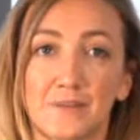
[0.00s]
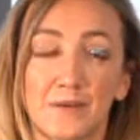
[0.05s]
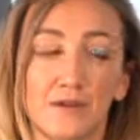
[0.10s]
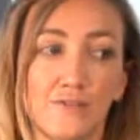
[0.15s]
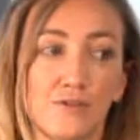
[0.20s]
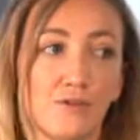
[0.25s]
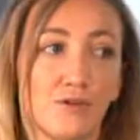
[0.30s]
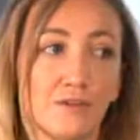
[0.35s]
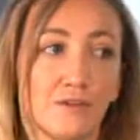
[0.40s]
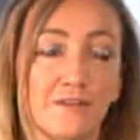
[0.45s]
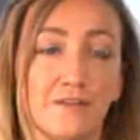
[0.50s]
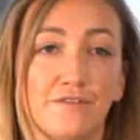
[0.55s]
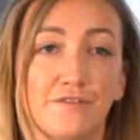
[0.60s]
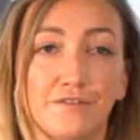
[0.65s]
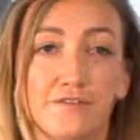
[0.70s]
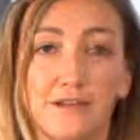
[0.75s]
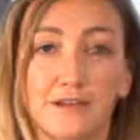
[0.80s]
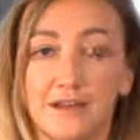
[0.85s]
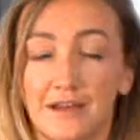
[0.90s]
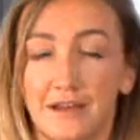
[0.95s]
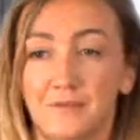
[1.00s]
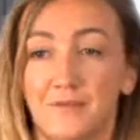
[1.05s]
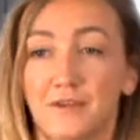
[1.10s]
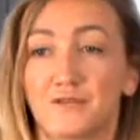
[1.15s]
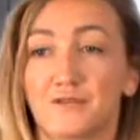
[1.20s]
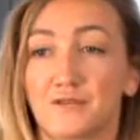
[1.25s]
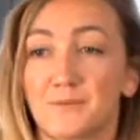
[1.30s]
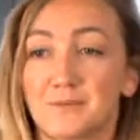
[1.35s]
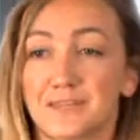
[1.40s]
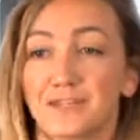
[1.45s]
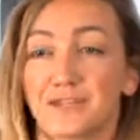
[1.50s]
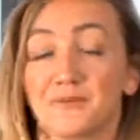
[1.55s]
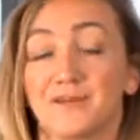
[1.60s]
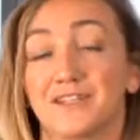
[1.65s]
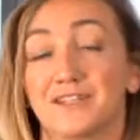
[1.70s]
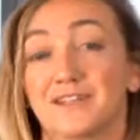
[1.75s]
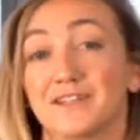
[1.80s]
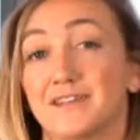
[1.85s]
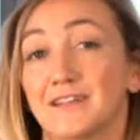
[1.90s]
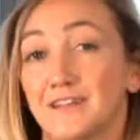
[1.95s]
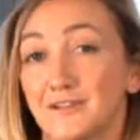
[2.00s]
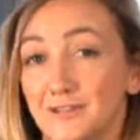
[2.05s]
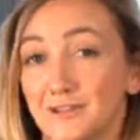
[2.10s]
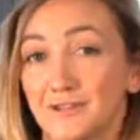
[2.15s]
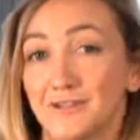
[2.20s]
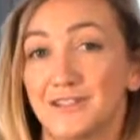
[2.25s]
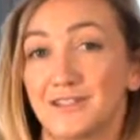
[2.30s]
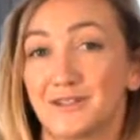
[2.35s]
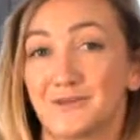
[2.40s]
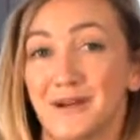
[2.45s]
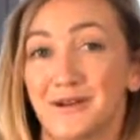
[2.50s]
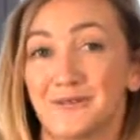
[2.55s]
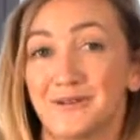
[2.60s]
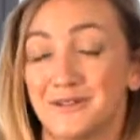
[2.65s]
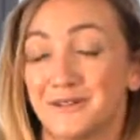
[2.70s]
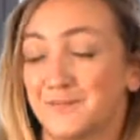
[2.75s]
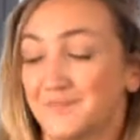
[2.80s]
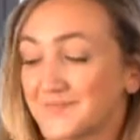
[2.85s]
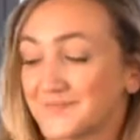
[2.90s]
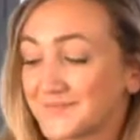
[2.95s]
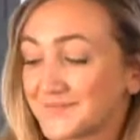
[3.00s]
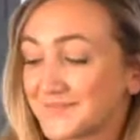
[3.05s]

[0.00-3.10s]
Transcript: But of course, if you're in kind of a group situation, then you do need to wear one.